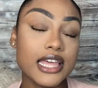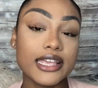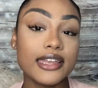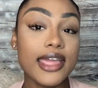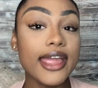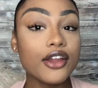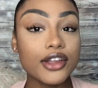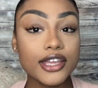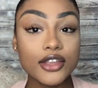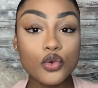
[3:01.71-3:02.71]
like an
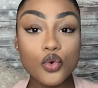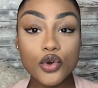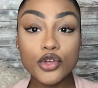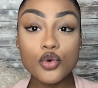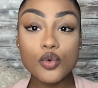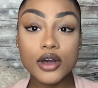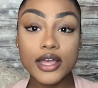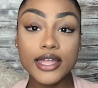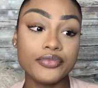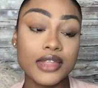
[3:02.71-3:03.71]
Argan oil
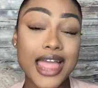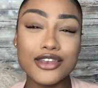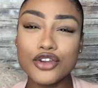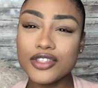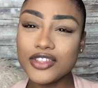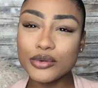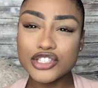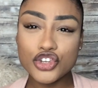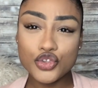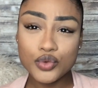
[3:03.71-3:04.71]
one. I know that there
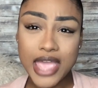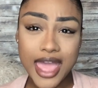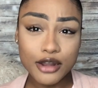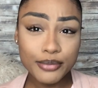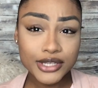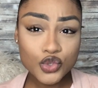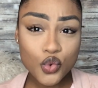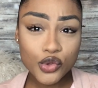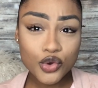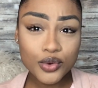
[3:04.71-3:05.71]
was a new cannabis
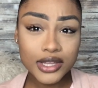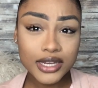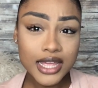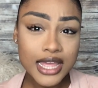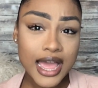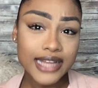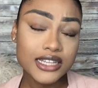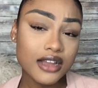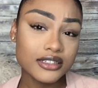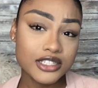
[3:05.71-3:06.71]
oil one. I
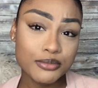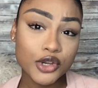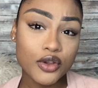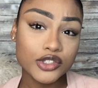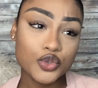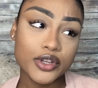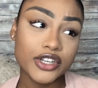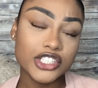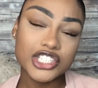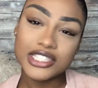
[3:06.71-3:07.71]
talked to some girl on
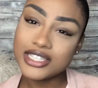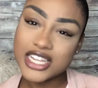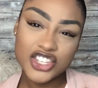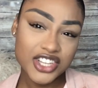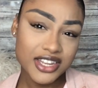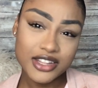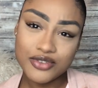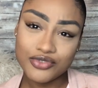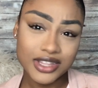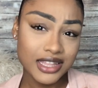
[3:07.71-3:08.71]
Twitter. She said that she
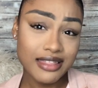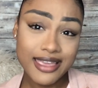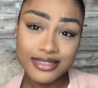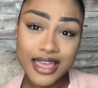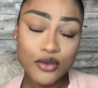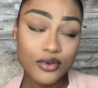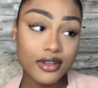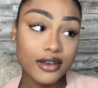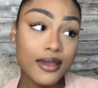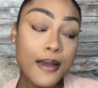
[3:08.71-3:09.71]
didn't really like that
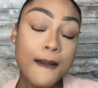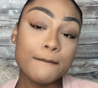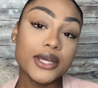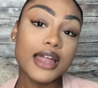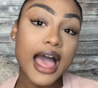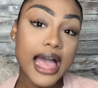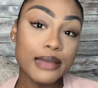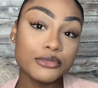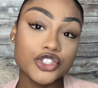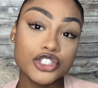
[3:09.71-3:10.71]
one, but
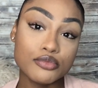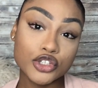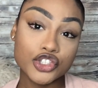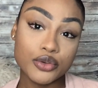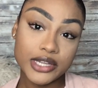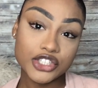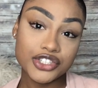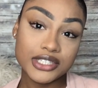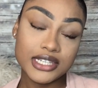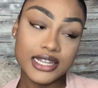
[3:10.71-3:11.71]
I'm just more so
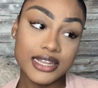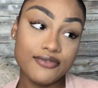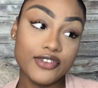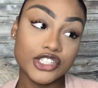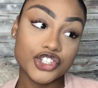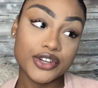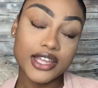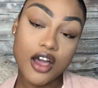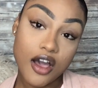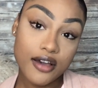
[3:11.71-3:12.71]
interested in
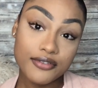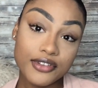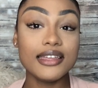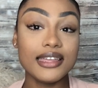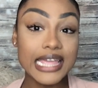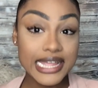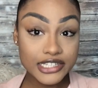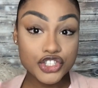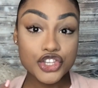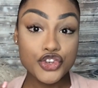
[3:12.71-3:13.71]
venturing off
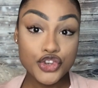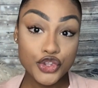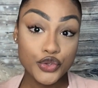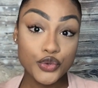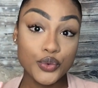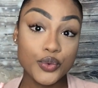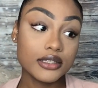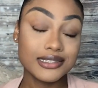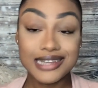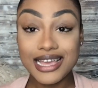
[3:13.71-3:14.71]
into new
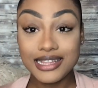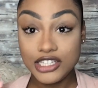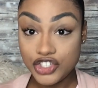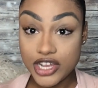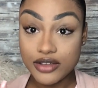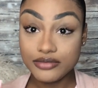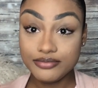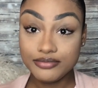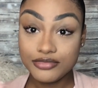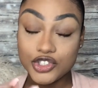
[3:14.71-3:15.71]
styling gel.
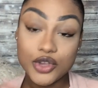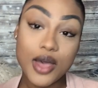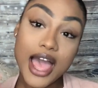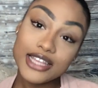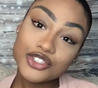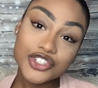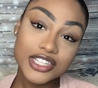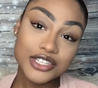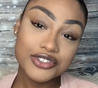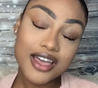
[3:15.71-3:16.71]
So I
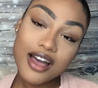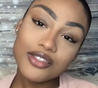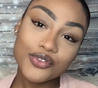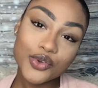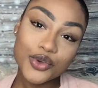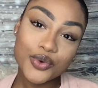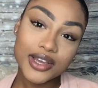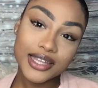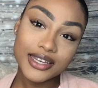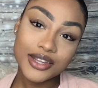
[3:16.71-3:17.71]
usually use the olive oil
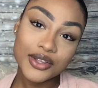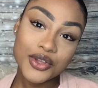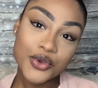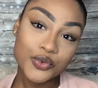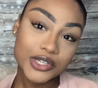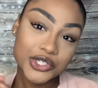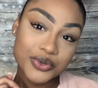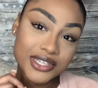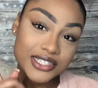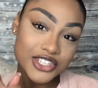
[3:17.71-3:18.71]
one. Which
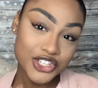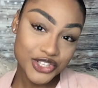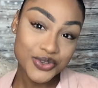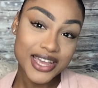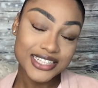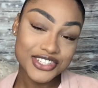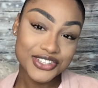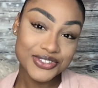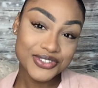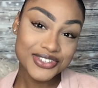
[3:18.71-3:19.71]
one do you guys
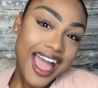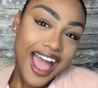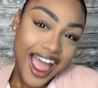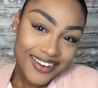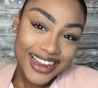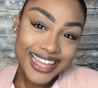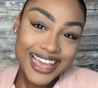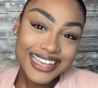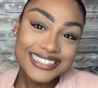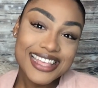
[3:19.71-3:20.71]
use? All right,
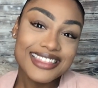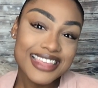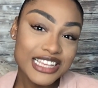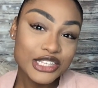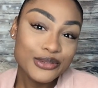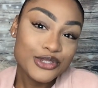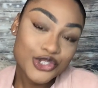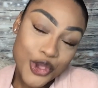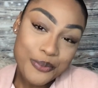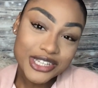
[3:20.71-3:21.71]
guys, thank you
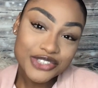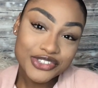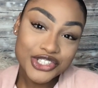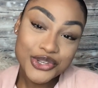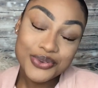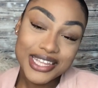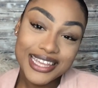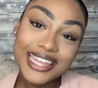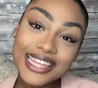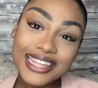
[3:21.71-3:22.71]
so much for tuning
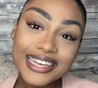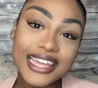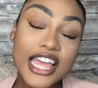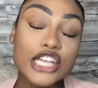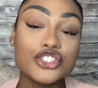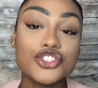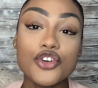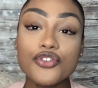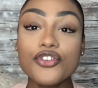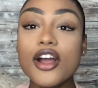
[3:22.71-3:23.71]
in.
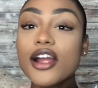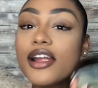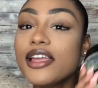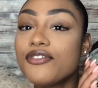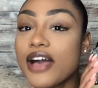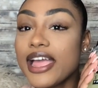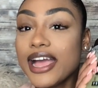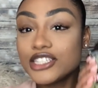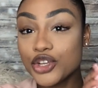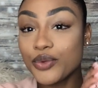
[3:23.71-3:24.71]
So far, if I
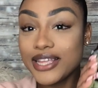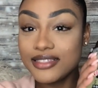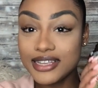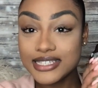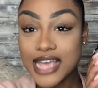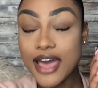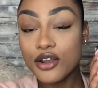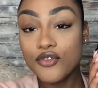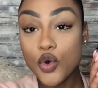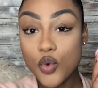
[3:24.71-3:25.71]
had to rate this
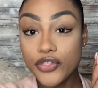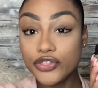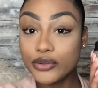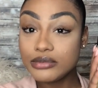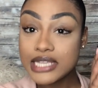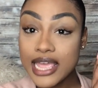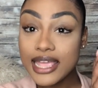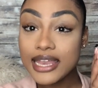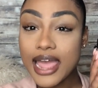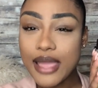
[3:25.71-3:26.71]
out of a 1 through
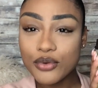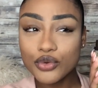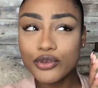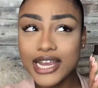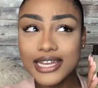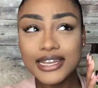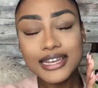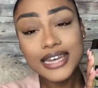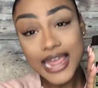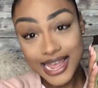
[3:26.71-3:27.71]
10, I would rate it
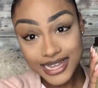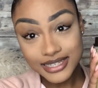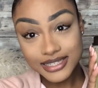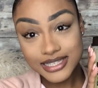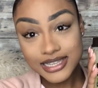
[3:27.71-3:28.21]
an 8.